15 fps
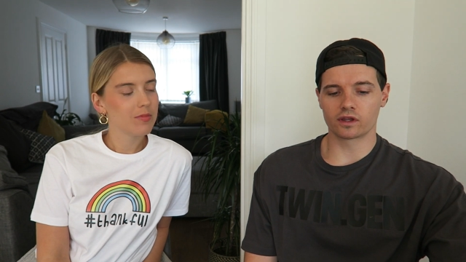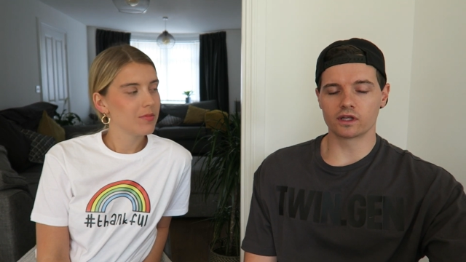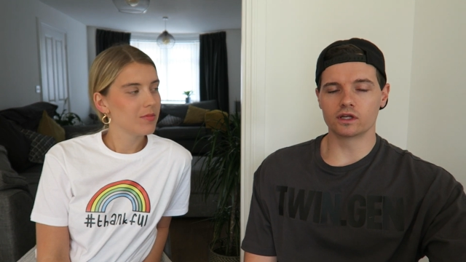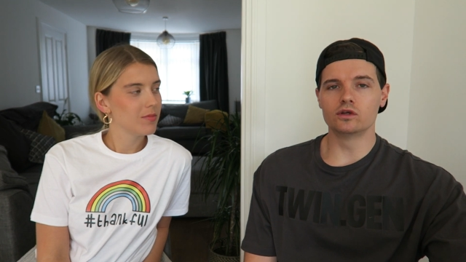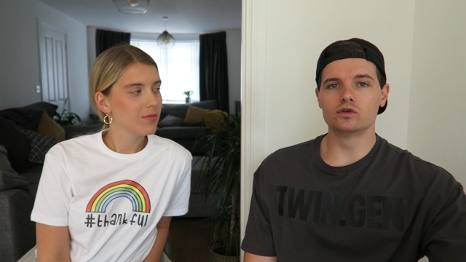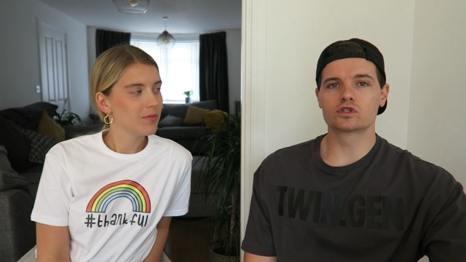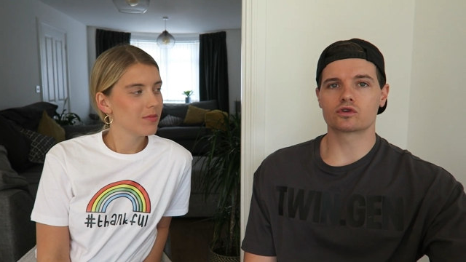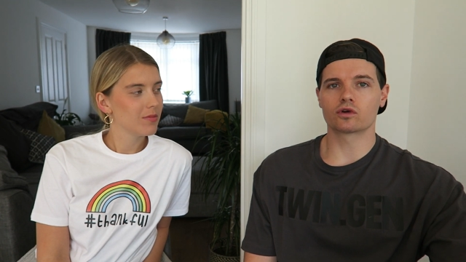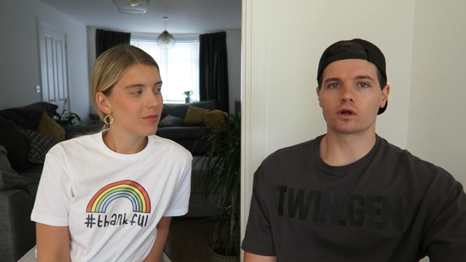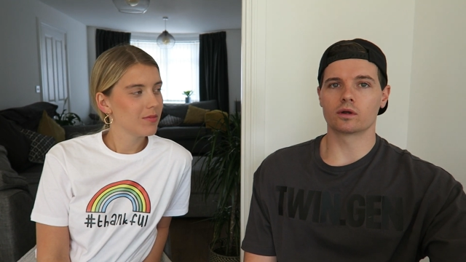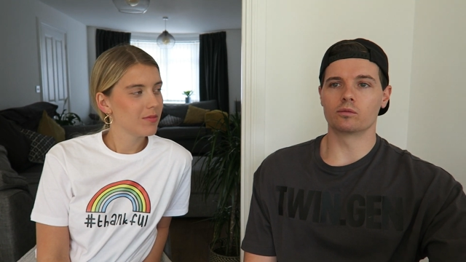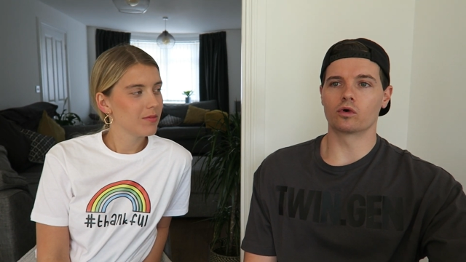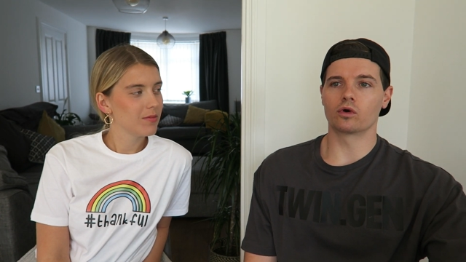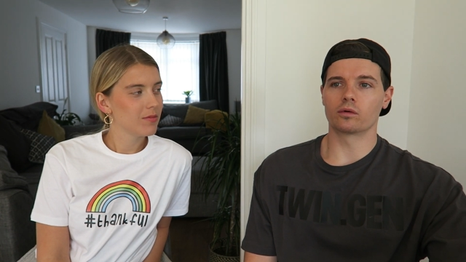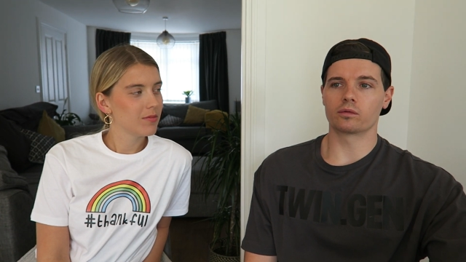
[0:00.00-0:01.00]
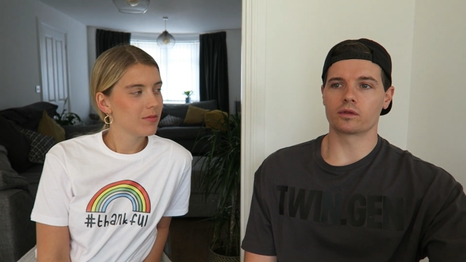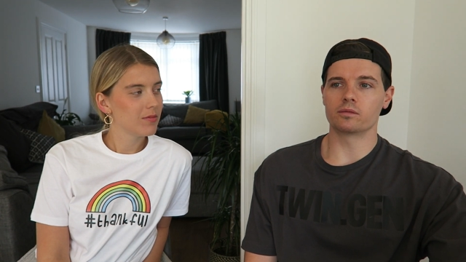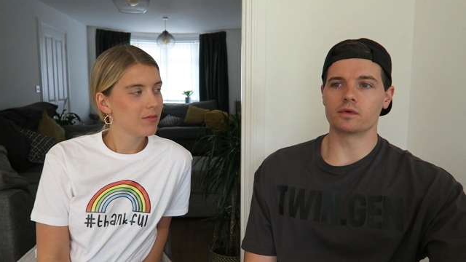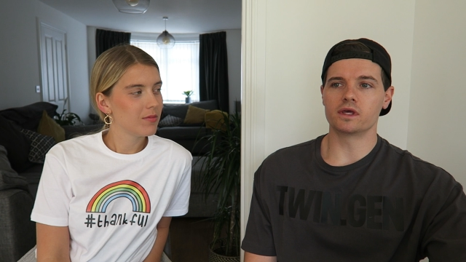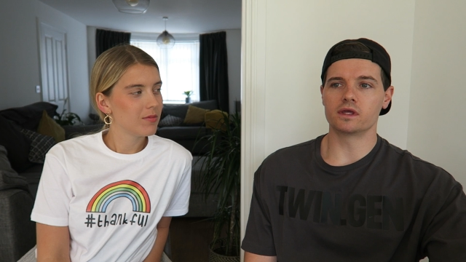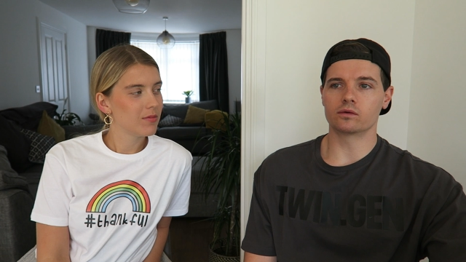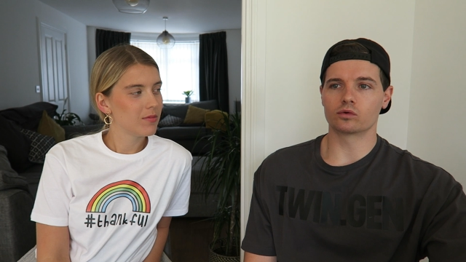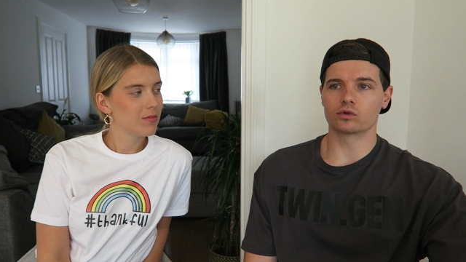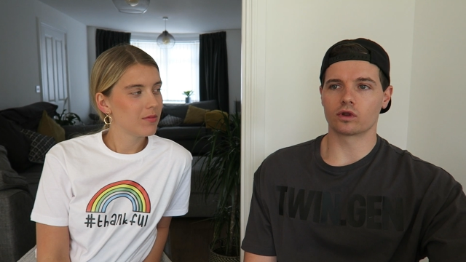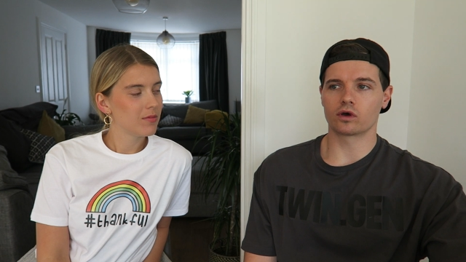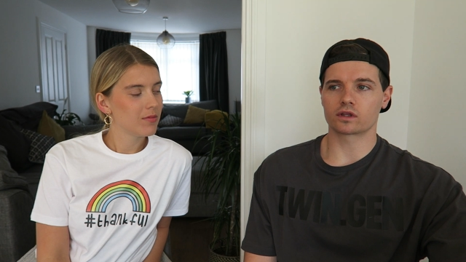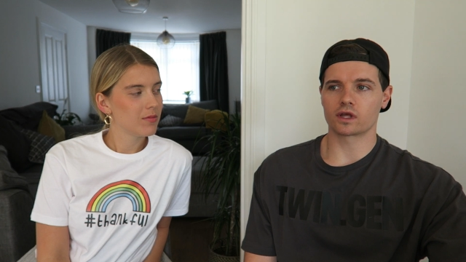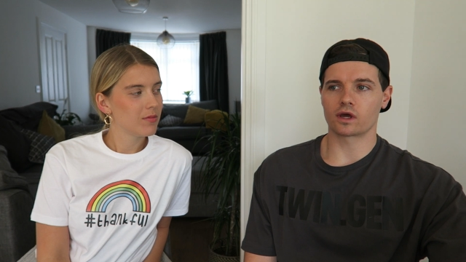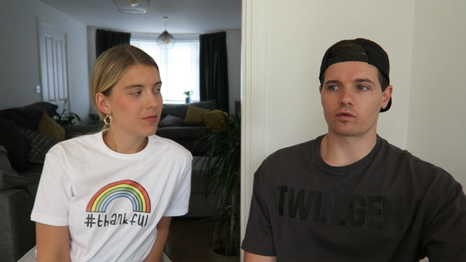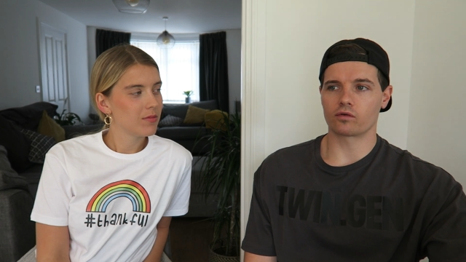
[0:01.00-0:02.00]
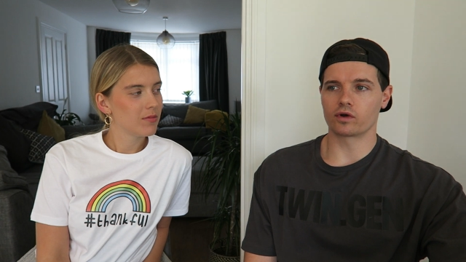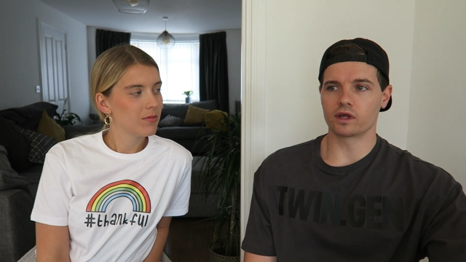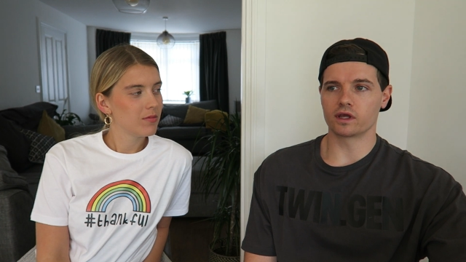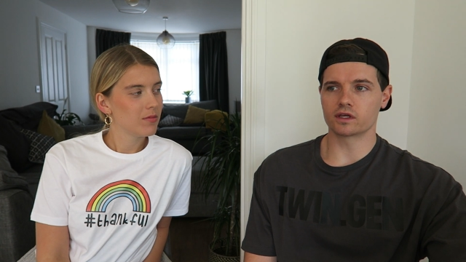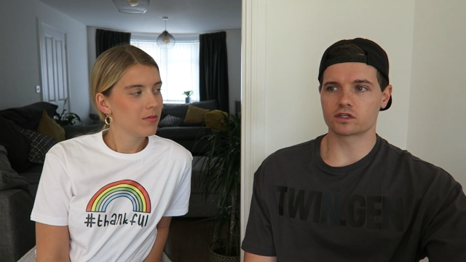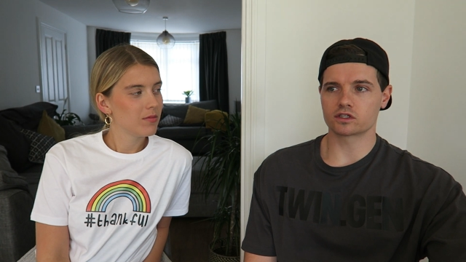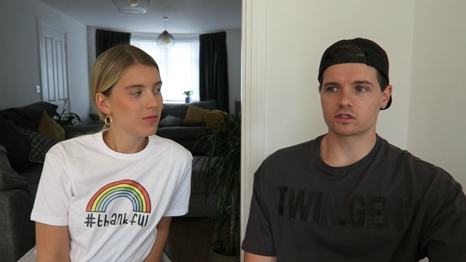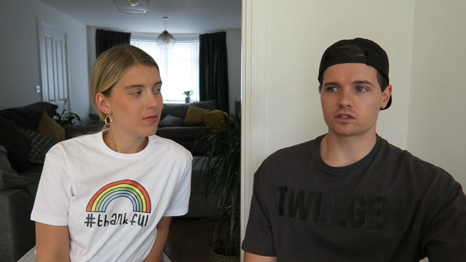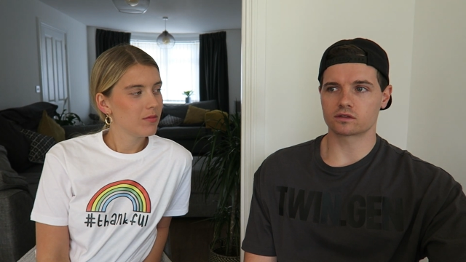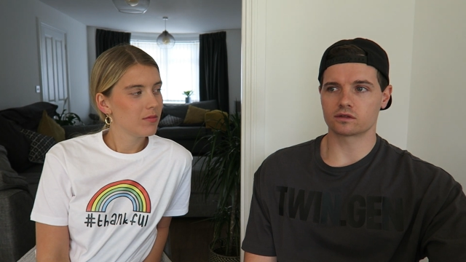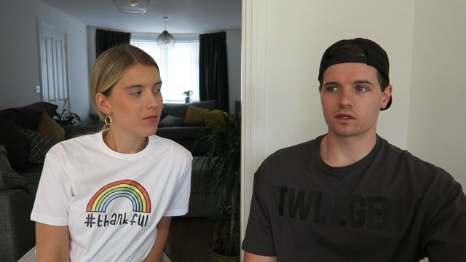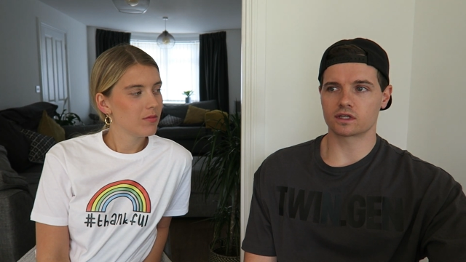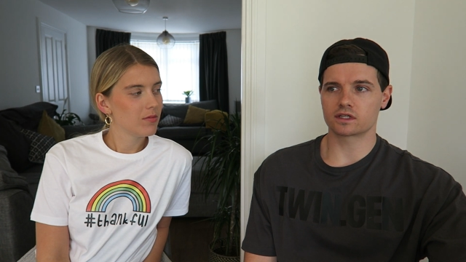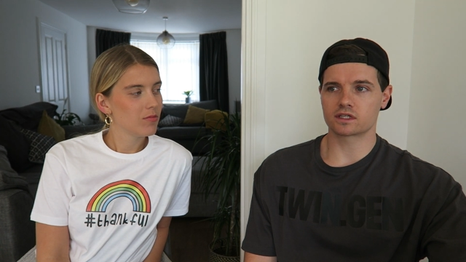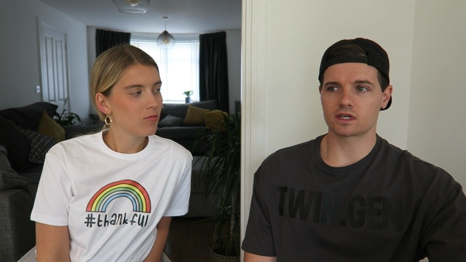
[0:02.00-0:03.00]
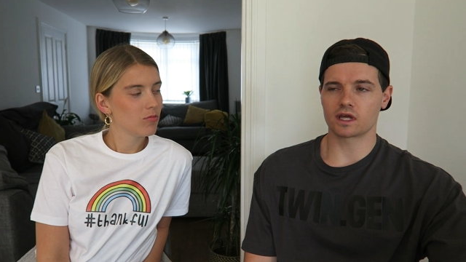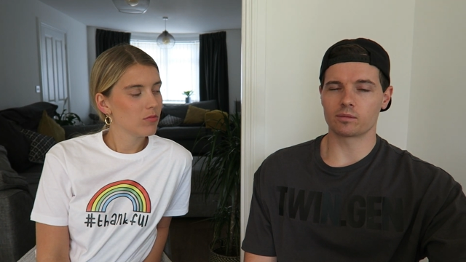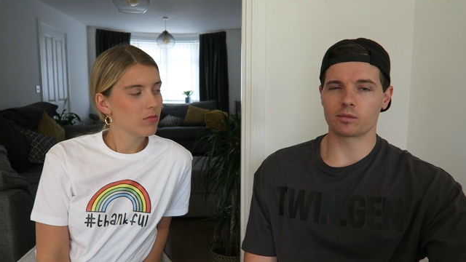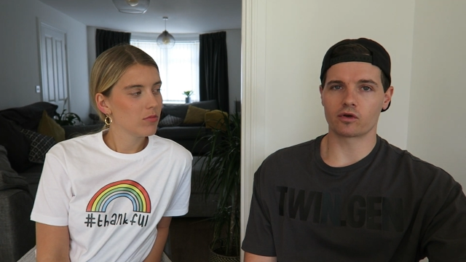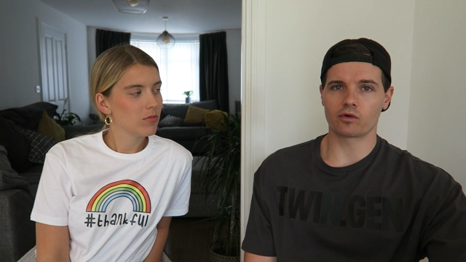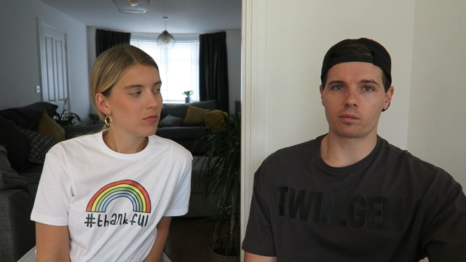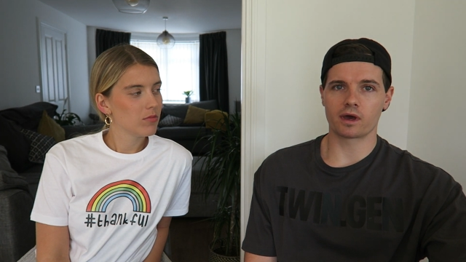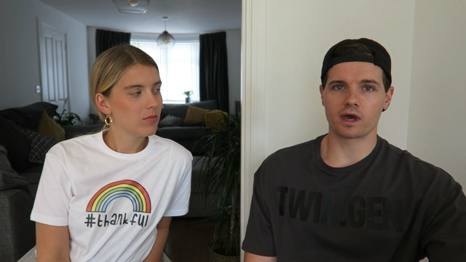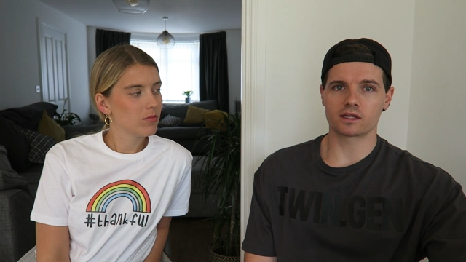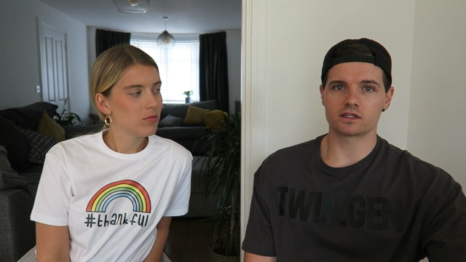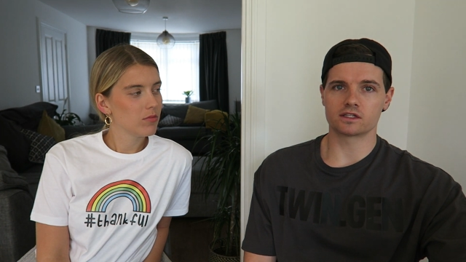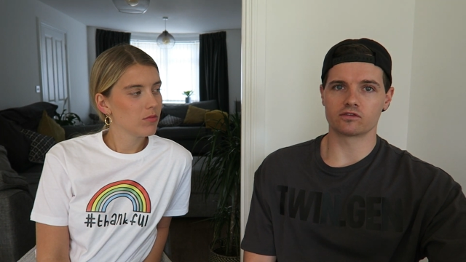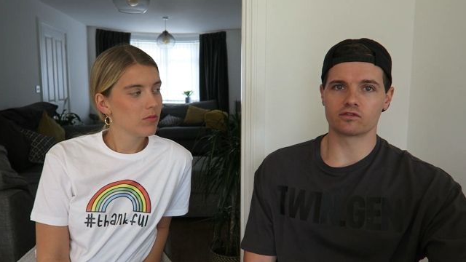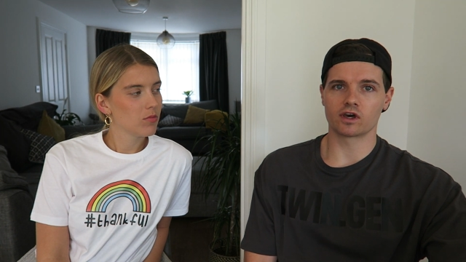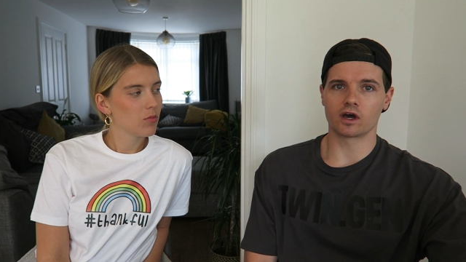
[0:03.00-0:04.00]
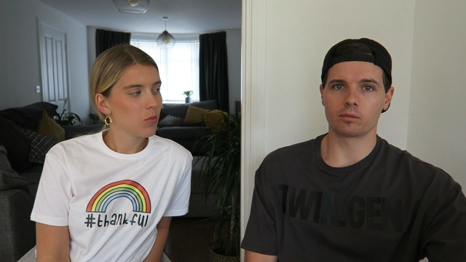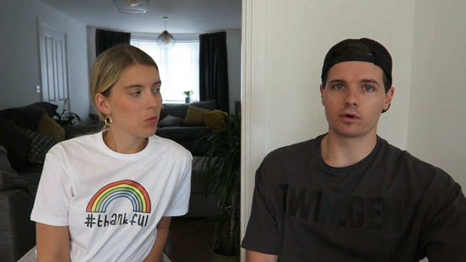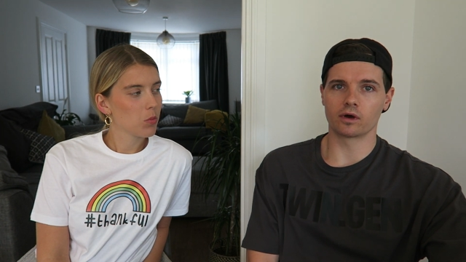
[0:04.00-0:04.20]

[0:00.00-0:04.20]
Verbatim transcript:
Speaker 1: I think Lou's struggling more than me with lockdown. Really, it's just it's getting a bit repetitive now.